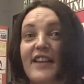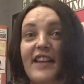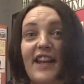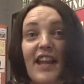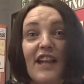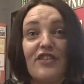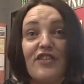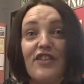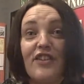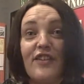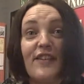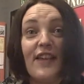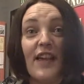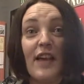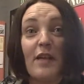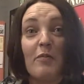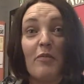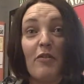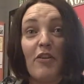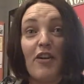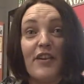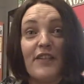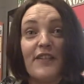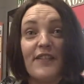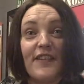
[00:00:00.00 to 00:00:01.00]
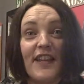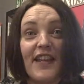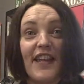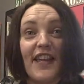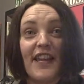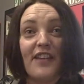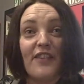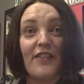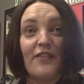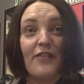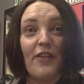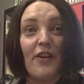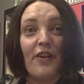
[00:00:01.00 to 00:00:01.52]
didn't actually say a price in
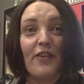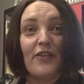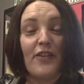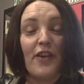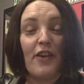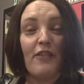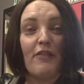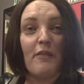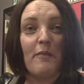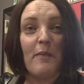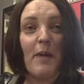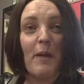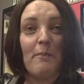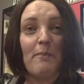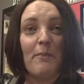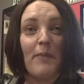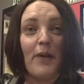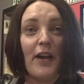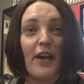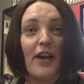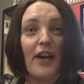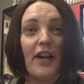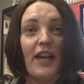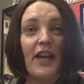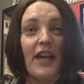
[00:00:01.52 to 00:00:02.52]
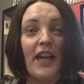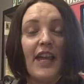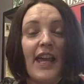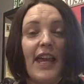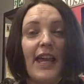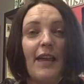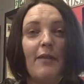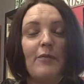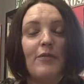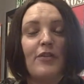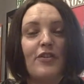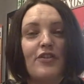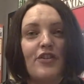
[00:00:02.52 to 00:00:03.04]
it, as far as I remember
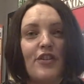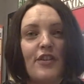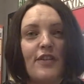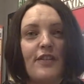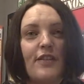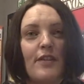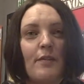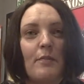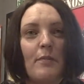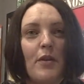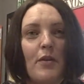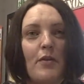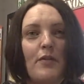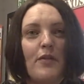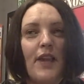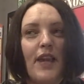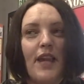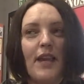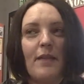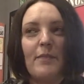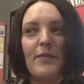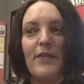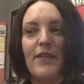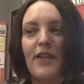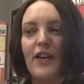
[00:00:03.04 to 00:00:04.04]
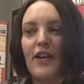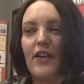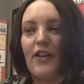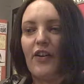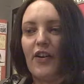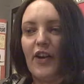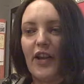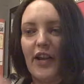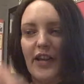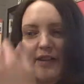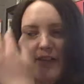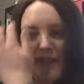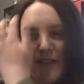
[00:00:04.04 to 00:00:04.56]
it was just the museums at
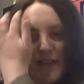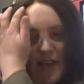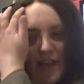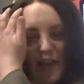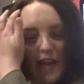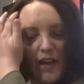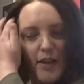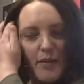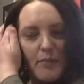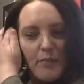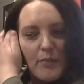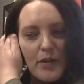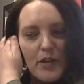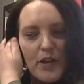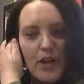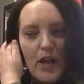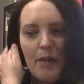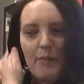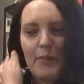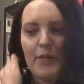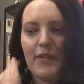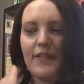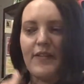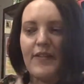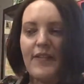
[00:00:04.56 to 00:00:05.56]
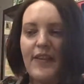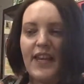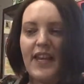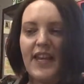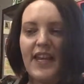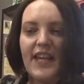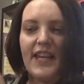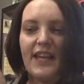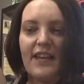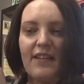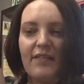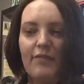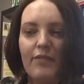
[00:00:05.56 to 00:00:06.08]
night. Um, come and
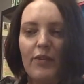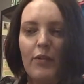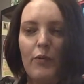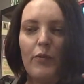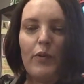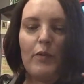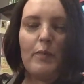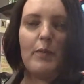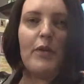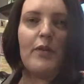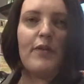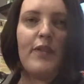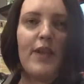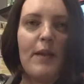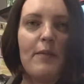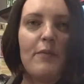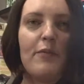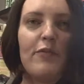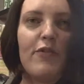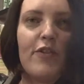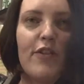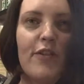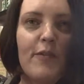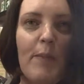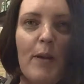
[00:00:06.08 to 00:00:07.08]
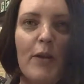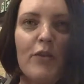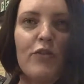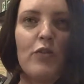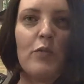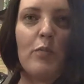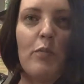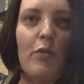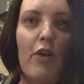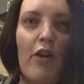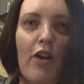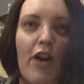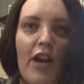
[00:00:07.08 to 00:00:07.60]
see all the museums for a
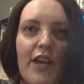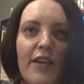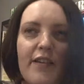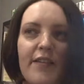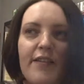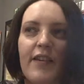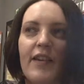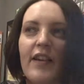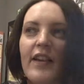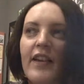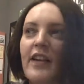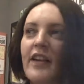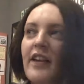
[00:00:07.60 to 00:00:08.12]
special price.